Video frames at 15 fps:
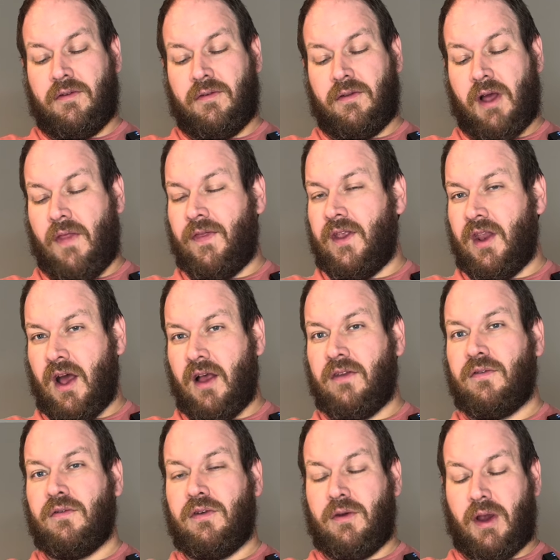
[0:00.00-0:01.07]
So not the
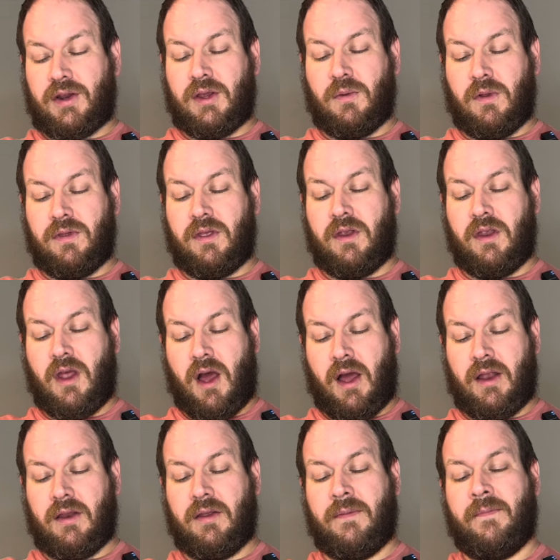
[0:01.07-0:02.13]
nozzle, you actually want the knot.